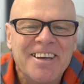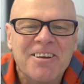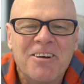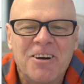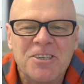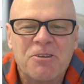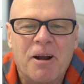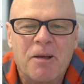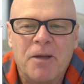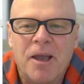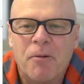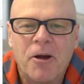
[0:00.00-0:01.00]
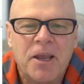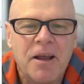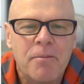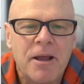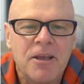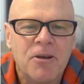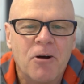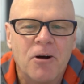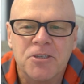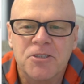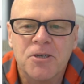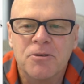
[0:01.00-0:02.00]
uh, you guys crack me up. I care about you
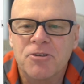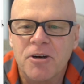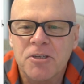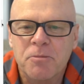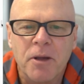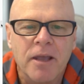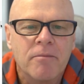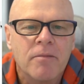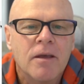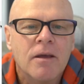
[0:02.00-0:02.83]
guys too, trust me.